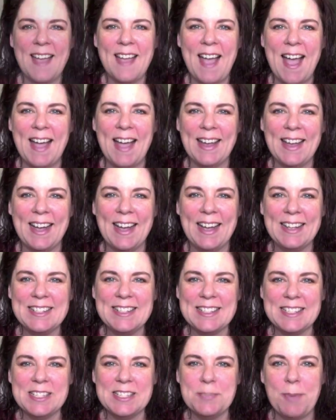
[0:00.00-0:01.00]
Hi
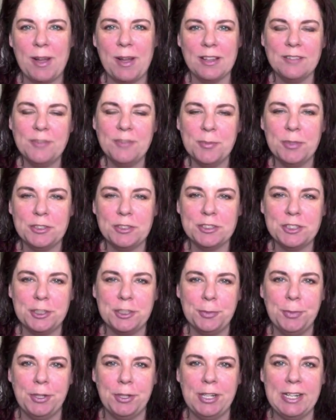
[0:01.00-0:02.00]
guys, it's Paula from Older Girl
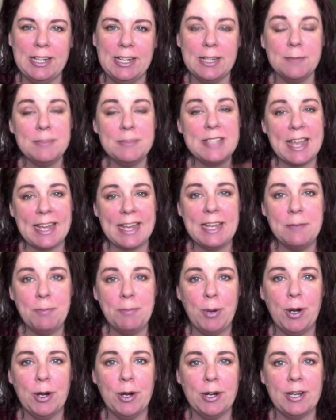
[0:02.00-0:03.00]
Beauty, and I'm taking
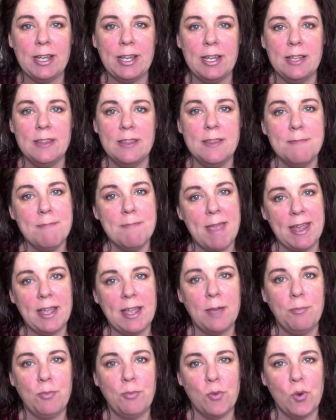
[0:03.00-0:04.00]
part in the
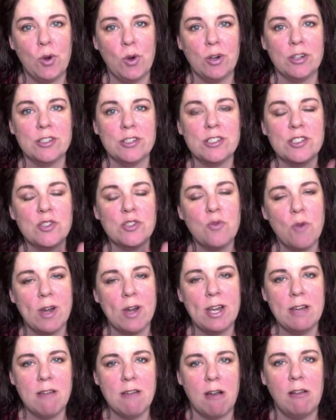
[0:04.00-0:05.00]
Makeup Wars
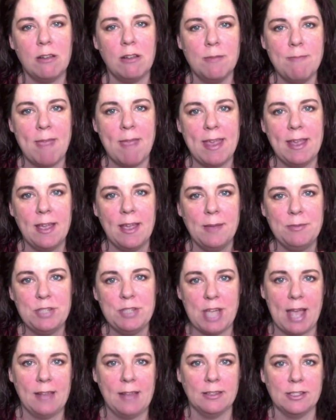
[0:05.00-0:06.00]
$20 Makeup
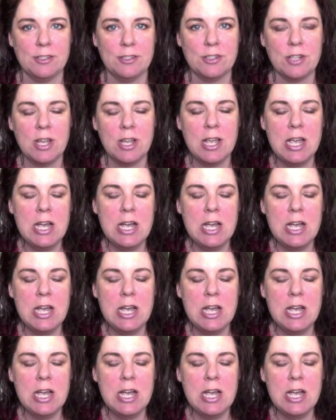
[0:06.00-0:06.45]
Challenge.